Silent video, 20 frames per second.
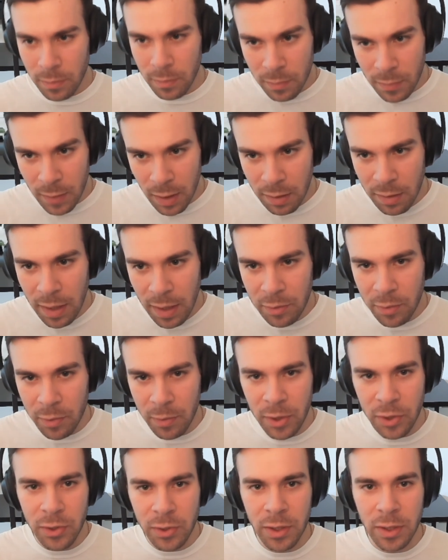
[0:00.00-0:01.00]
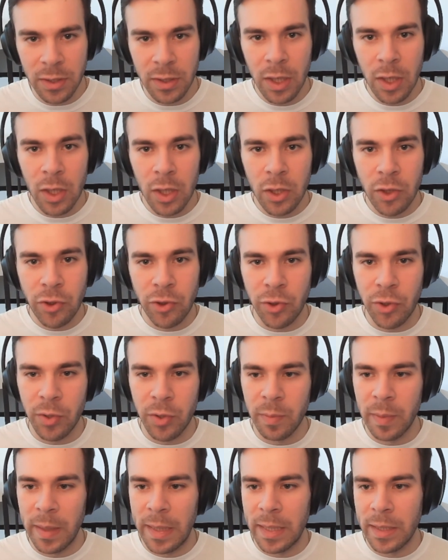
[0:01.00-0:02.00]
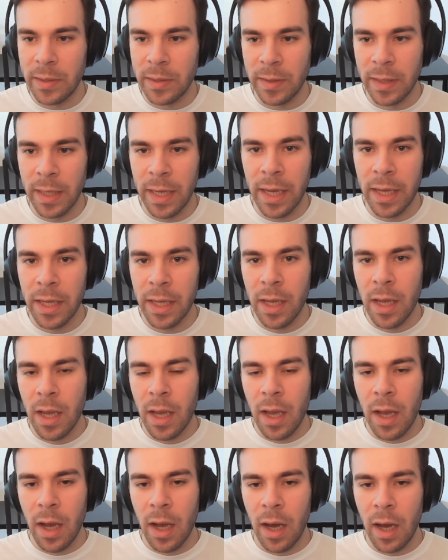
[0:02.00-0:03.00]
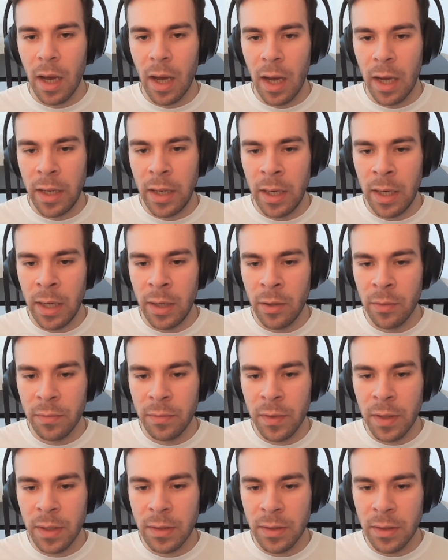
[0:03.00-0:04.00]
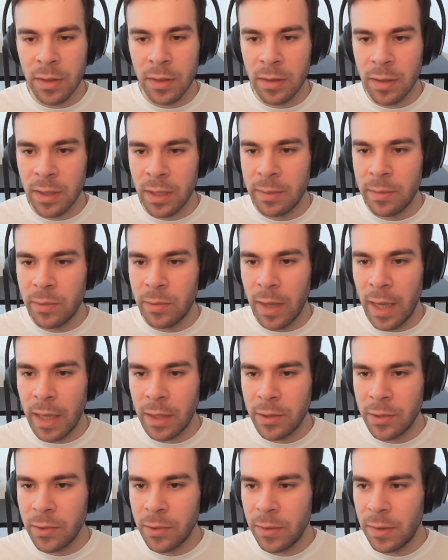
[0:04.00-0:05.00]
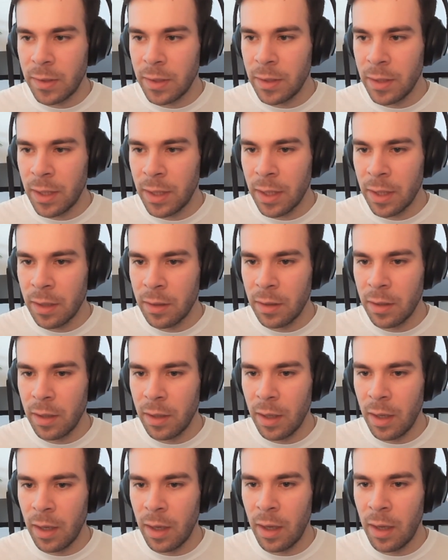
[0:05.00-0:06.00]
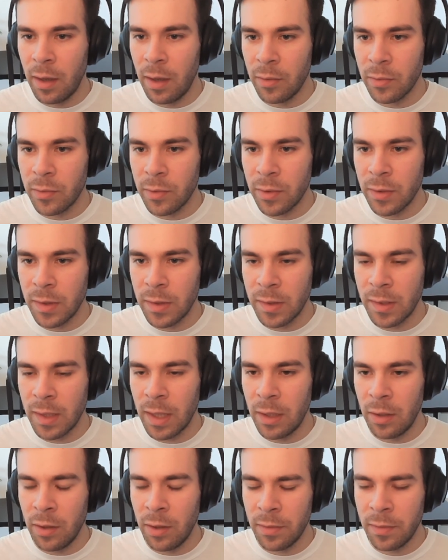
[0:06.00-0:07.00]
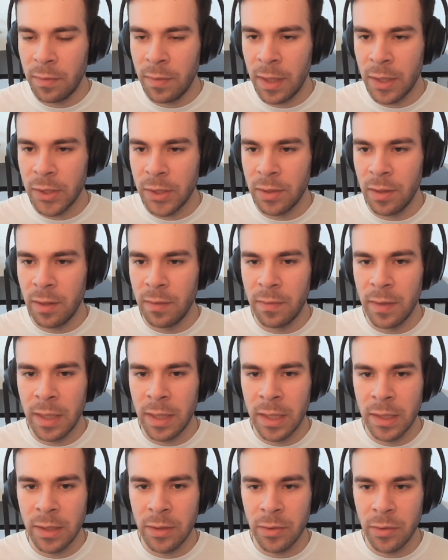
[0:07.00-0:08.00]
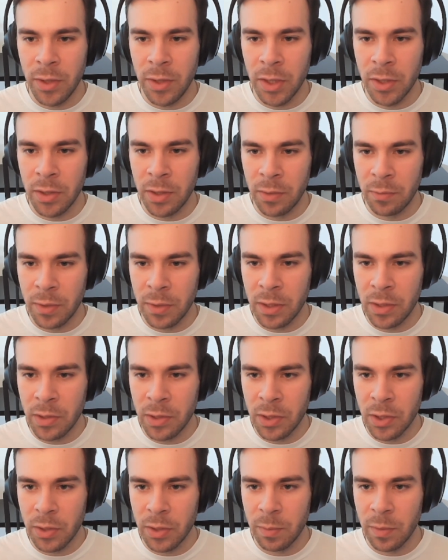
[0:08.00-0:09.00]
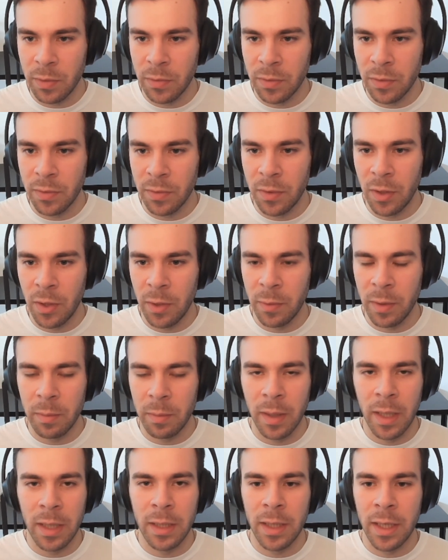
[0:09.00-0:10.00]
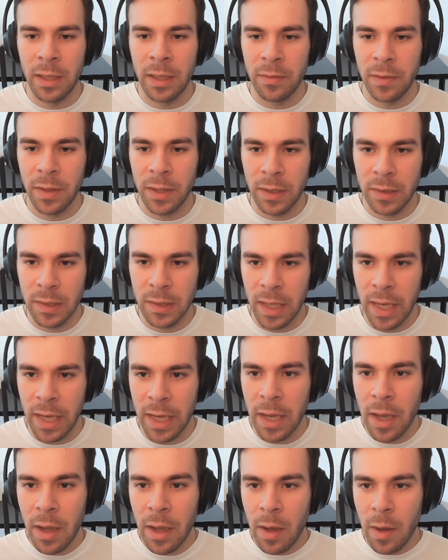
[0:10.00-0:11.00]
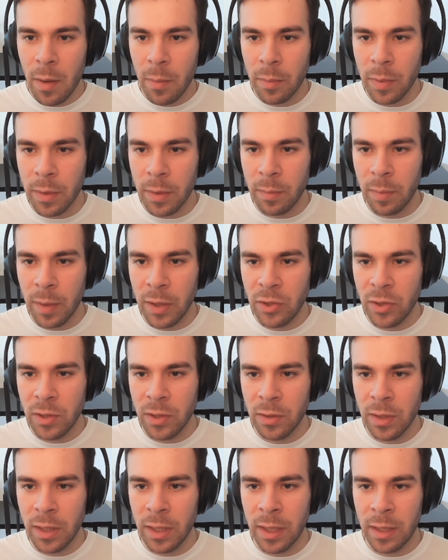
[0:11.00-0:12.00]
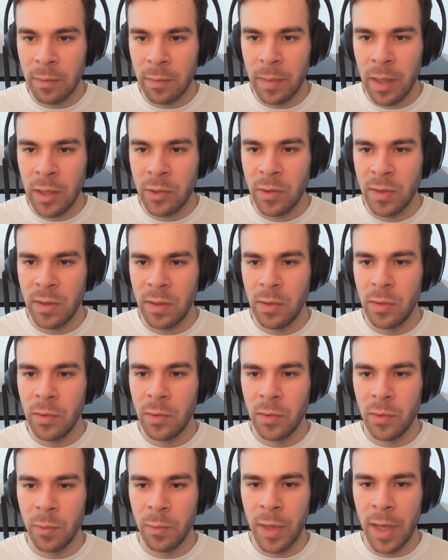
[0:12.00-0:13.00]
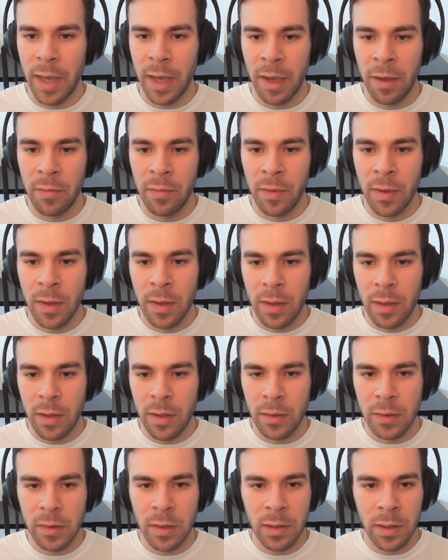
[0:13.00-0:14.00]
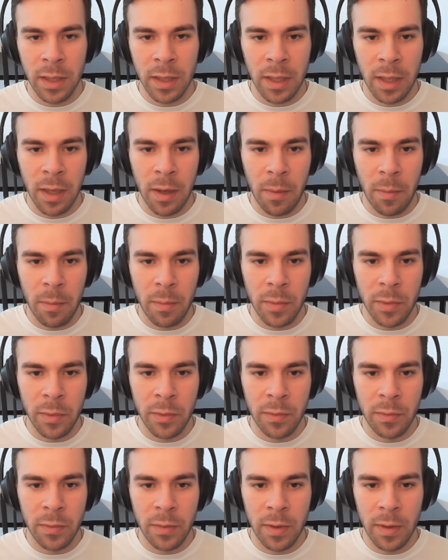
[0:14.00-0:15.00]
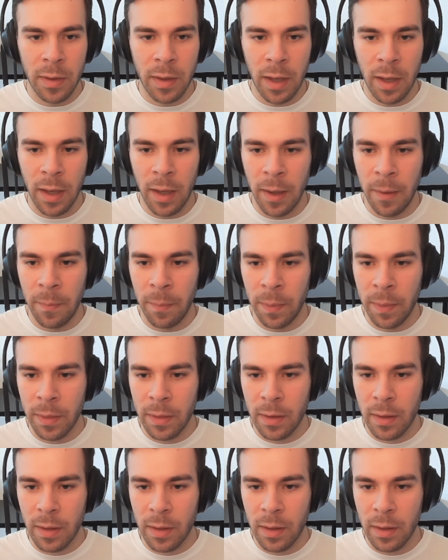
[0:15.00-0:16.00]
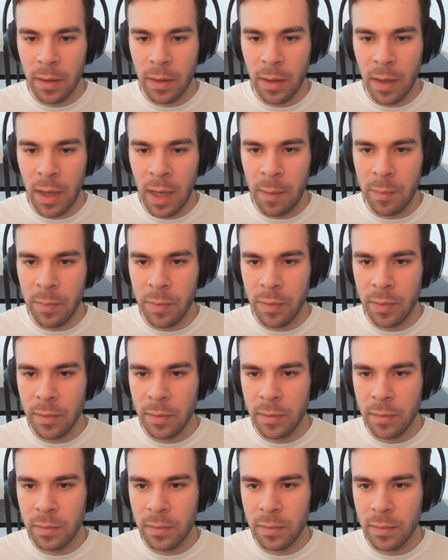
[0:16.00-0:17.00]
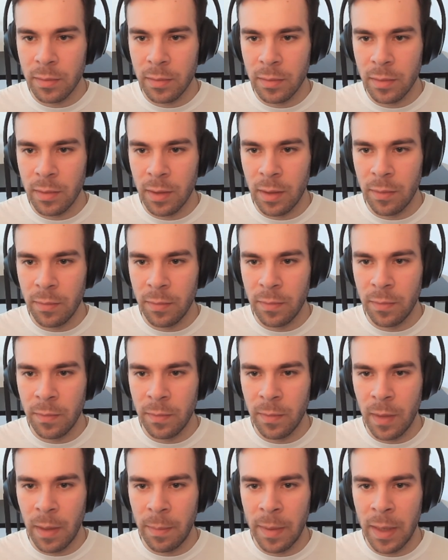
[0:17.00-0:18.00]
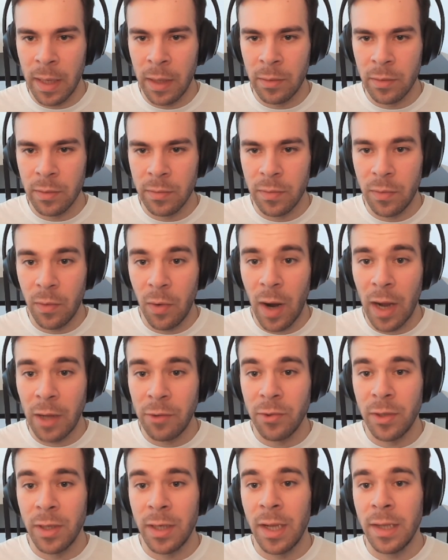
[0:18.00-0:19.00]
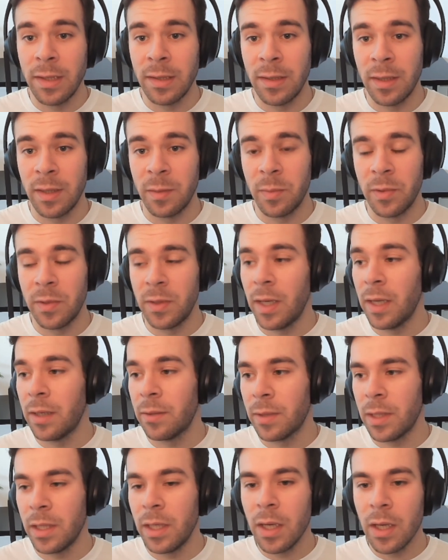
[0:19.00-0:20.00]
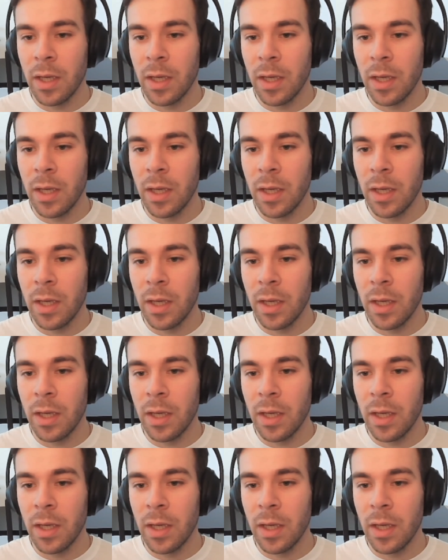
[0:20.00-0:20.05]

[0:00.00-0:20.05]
Now, the question is, should you buy today? I don't think it's a good time to enter Zilliqa. Of course, as I said, no financial advice. Do your own research before following blindly anything I say. But by just looking at the metrics and tools we have, Zilliqa moved up about 486%, right?